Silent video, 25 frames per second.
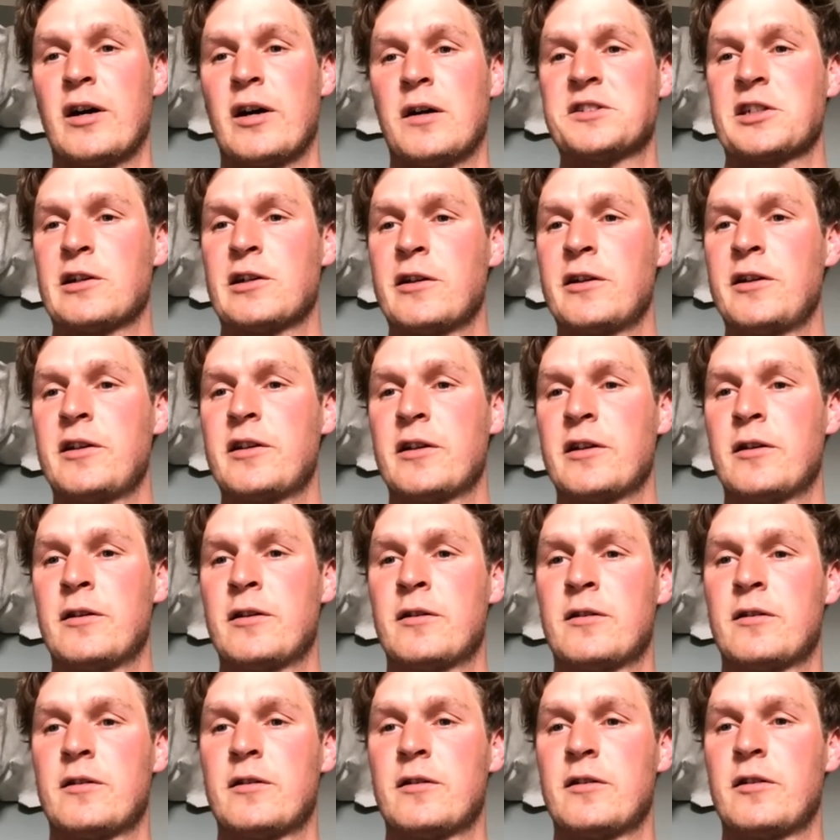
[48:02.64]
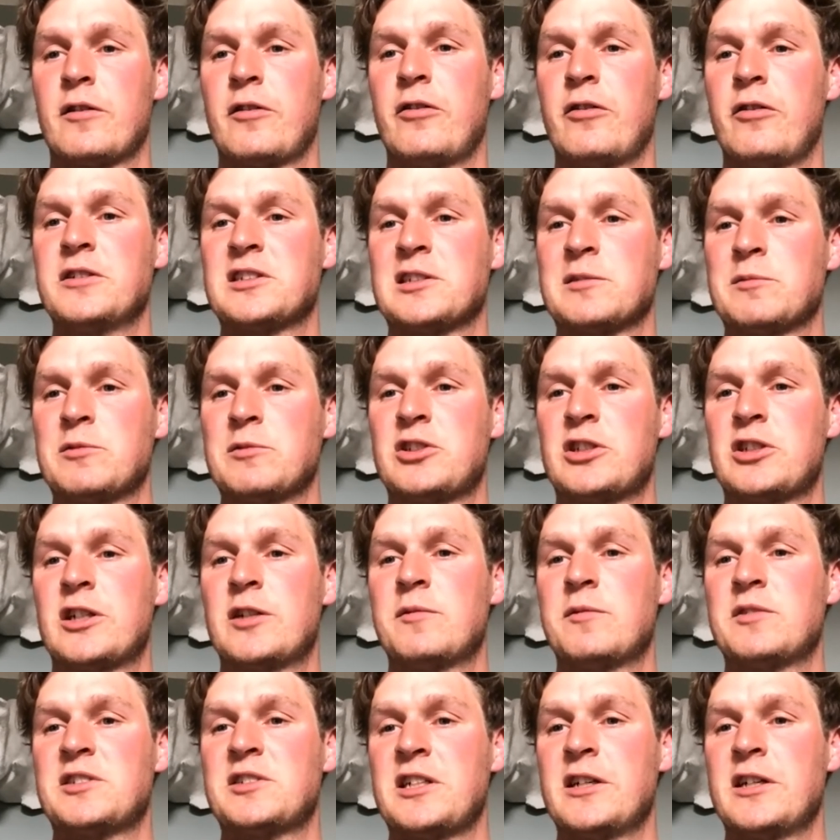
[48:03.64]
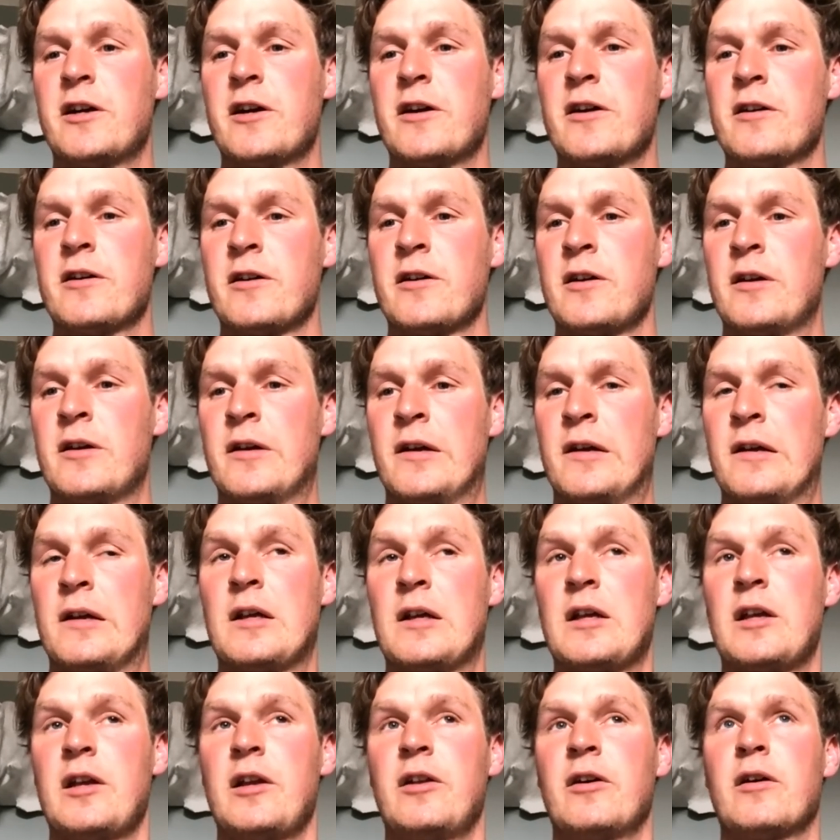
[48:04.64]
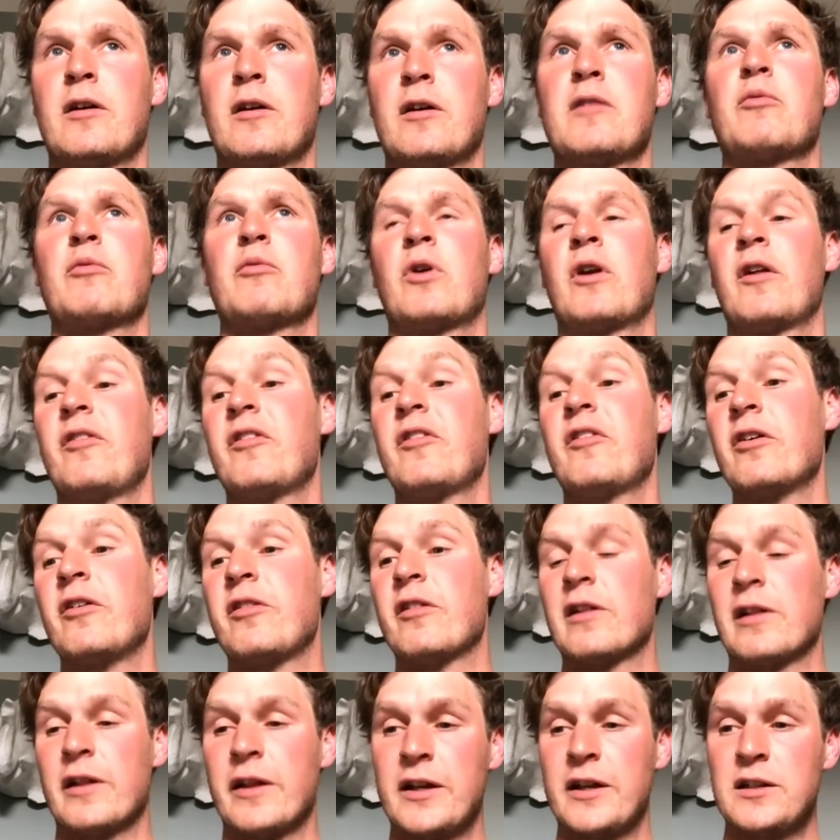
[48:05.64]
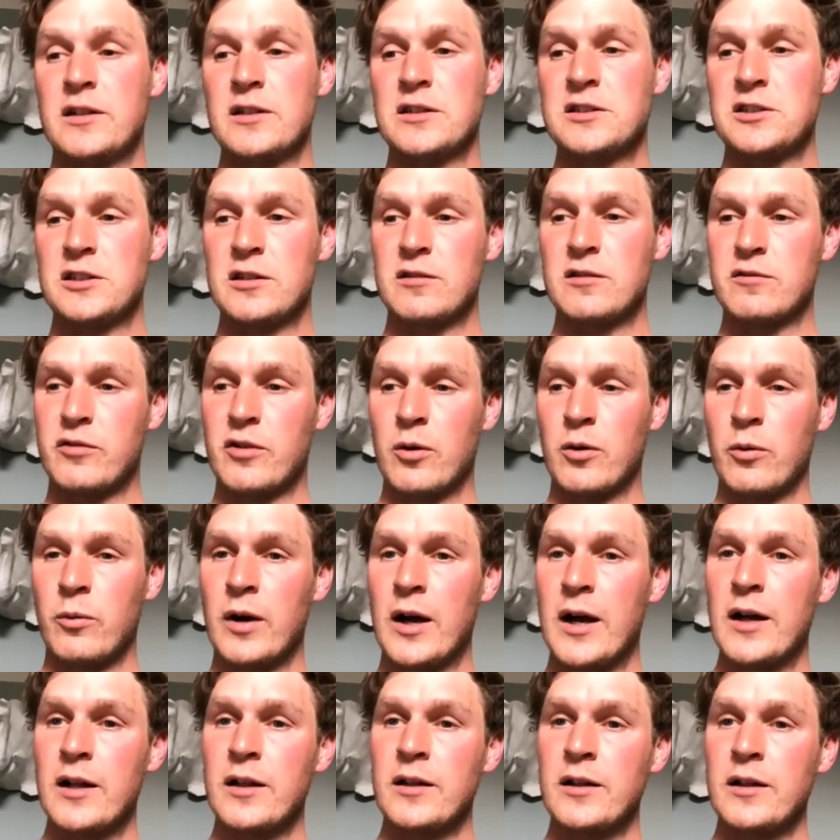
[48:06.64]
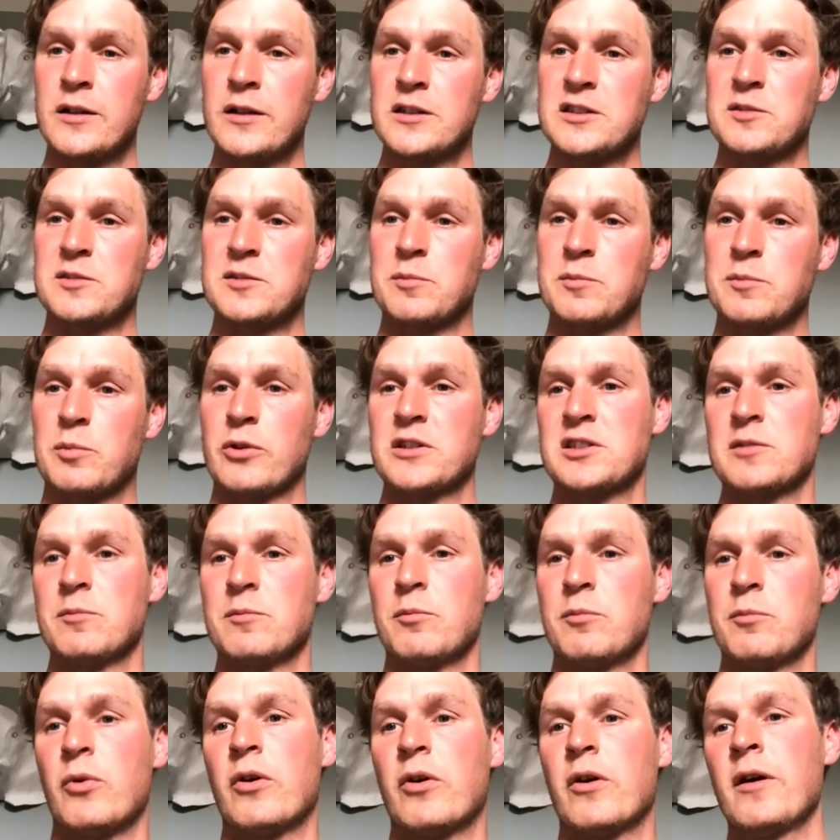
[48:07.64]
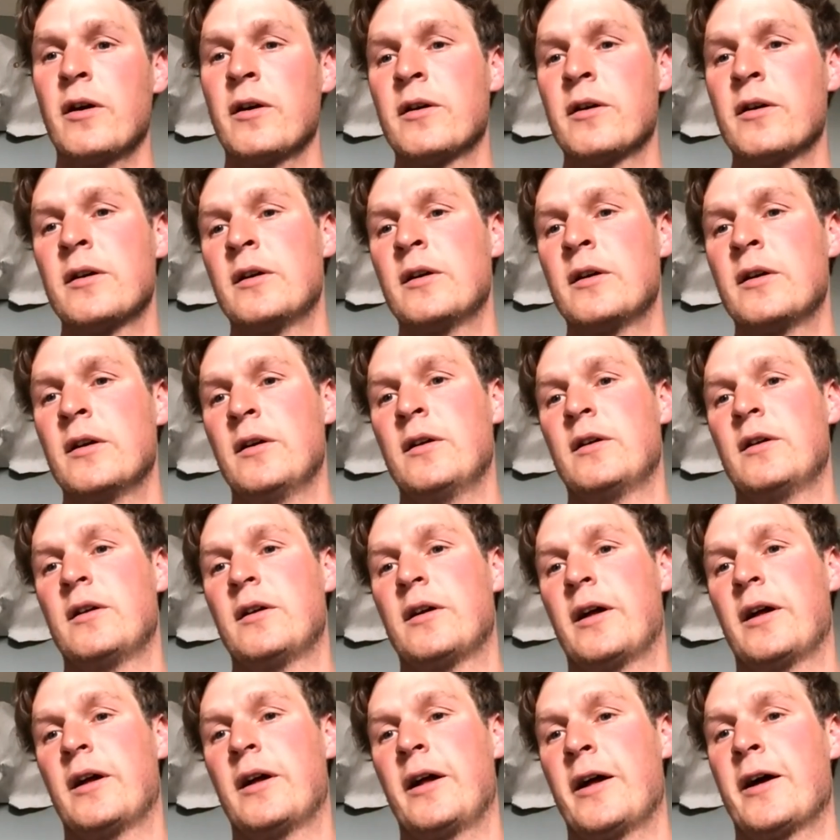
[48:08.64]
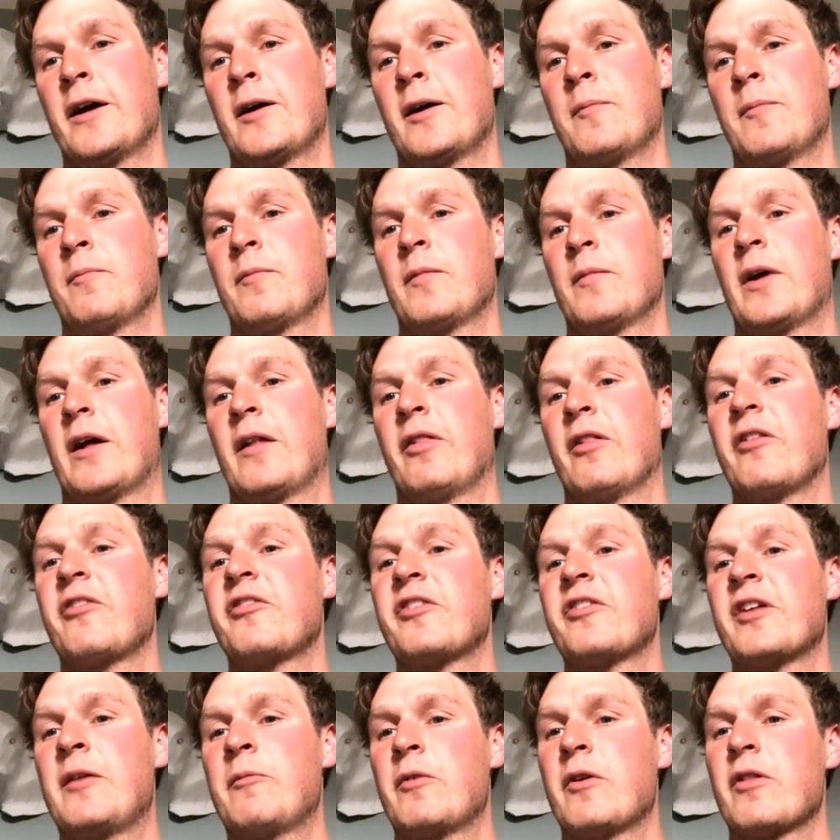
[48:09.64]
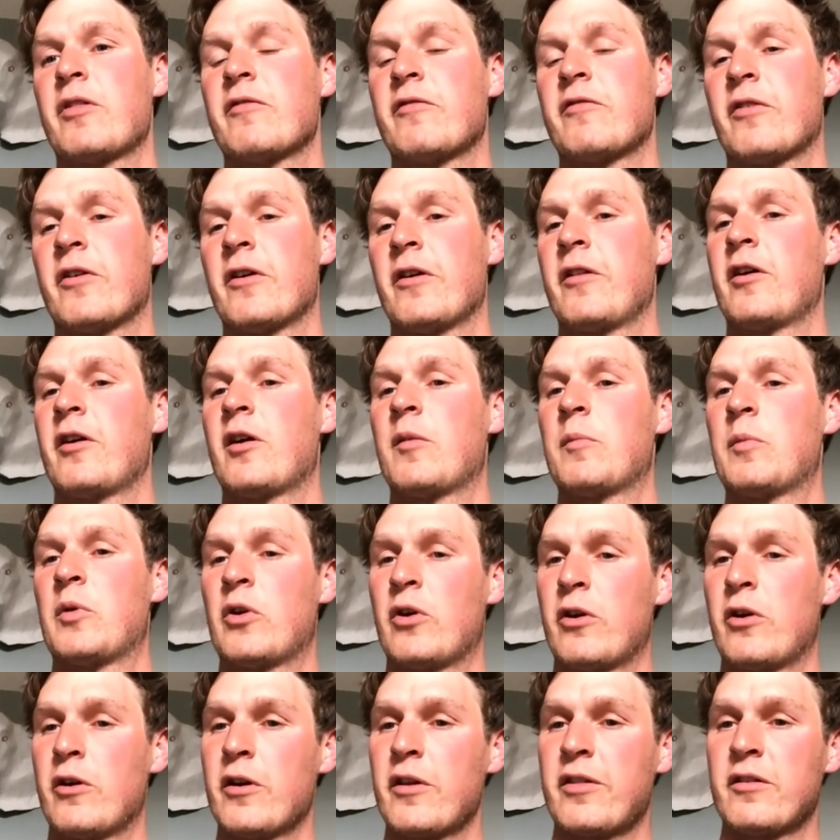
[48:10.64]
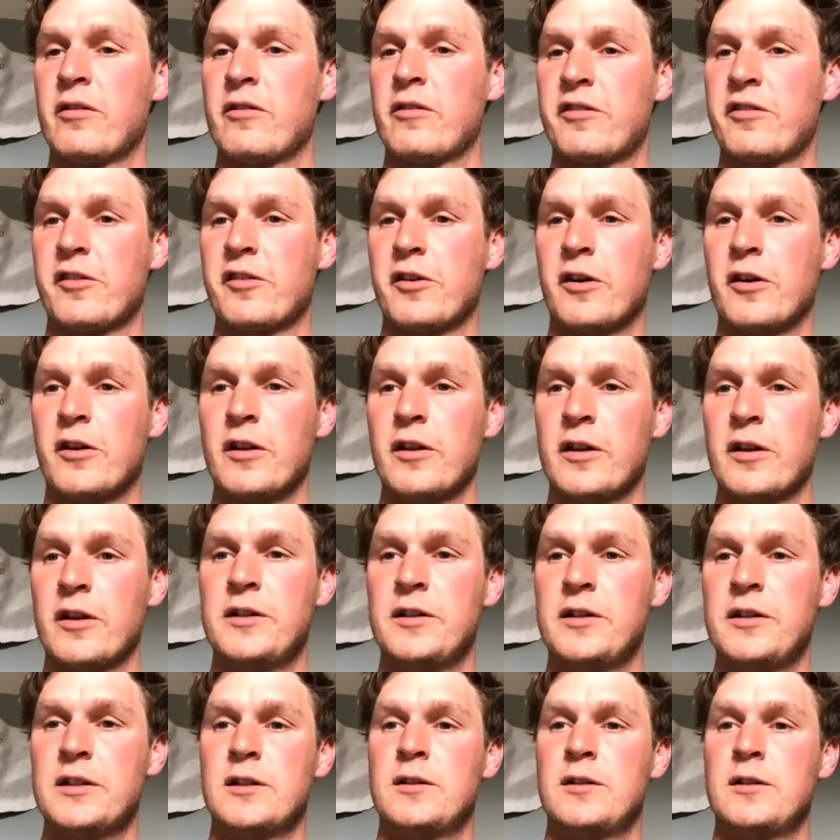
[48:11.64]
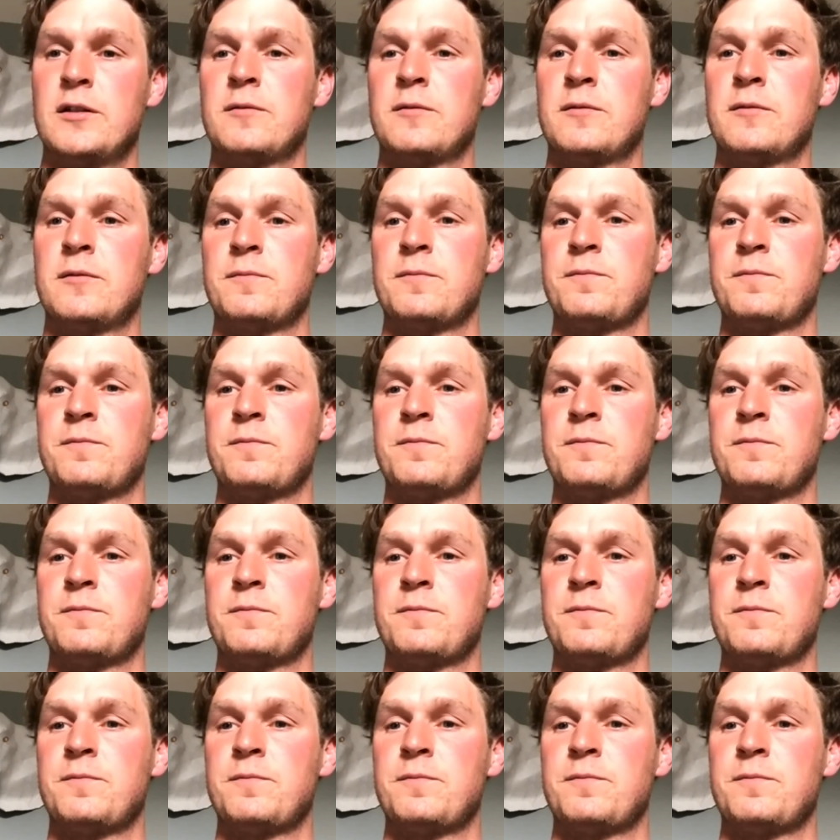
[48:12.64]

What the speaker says: out of Scotland and do some trips here. I've wanted to go to the Lake District for a while and explore some more, and the same with further up north in Scotland. And